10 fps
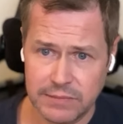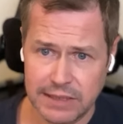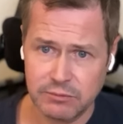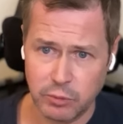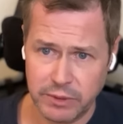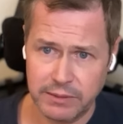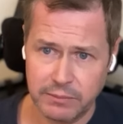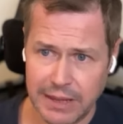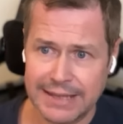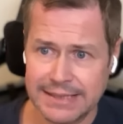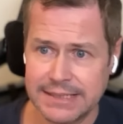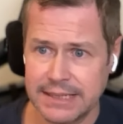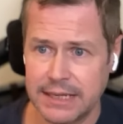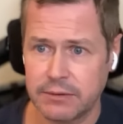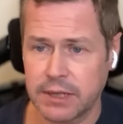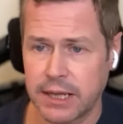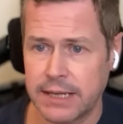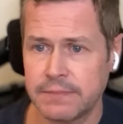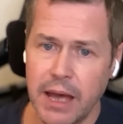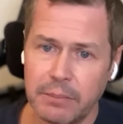That's what we're anti here, okay?